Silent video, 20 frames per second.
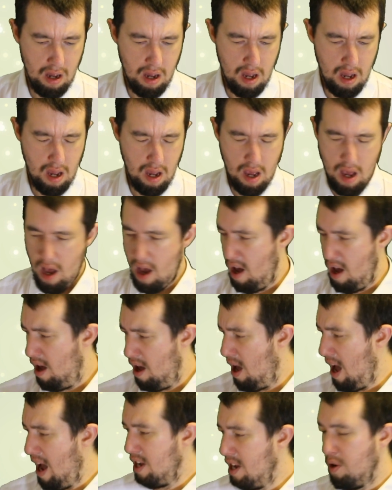
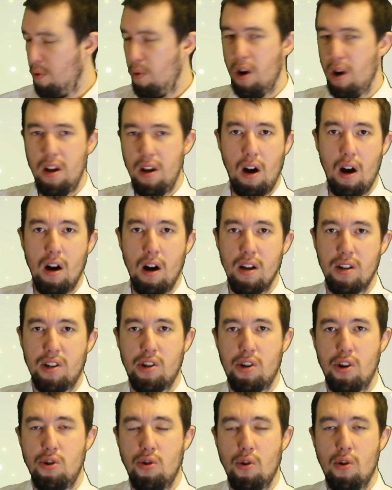And you weren't asked to
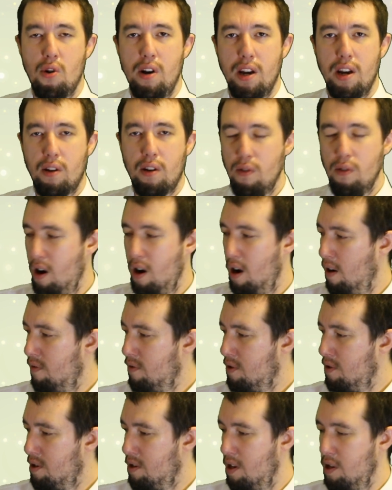draw any
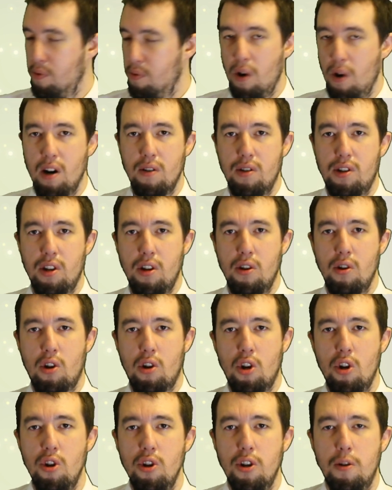graphs as well, so you
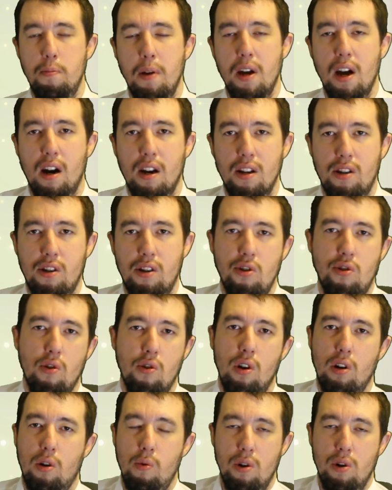could be asked to draw a
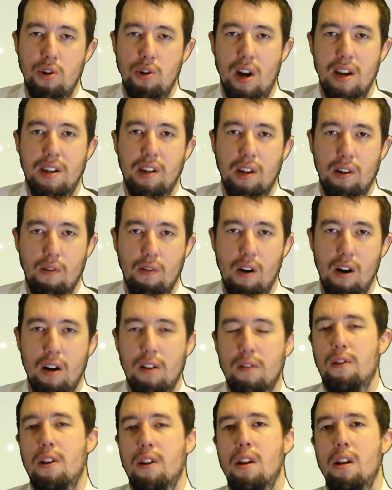quadratic graph.
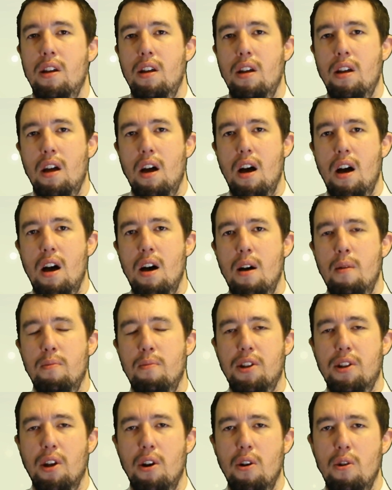
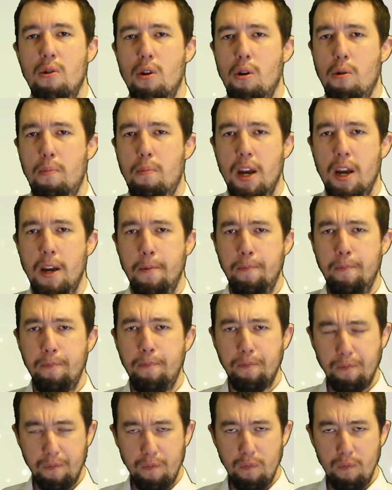So it'll be
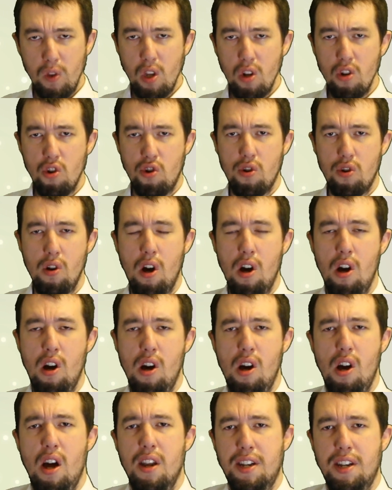
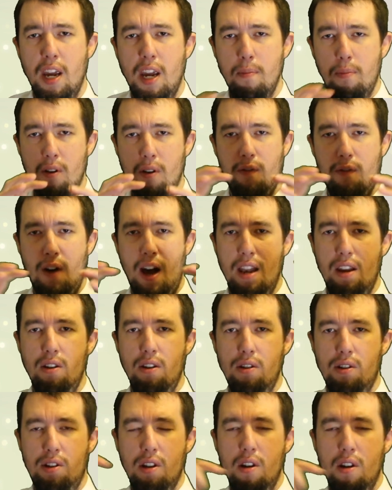a table of
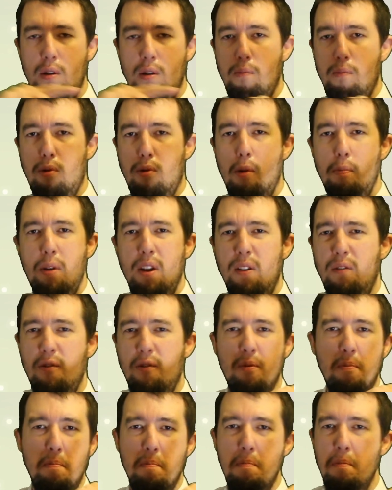values, probably
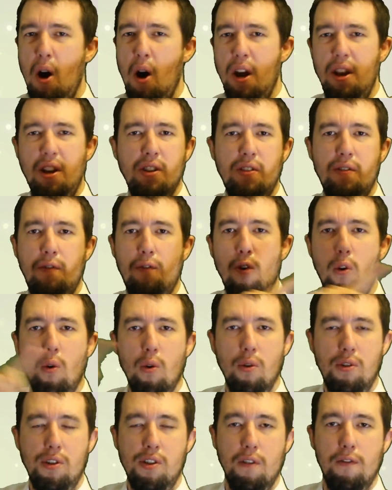from -4
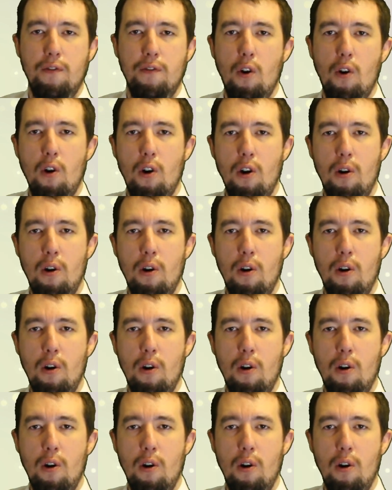to 4,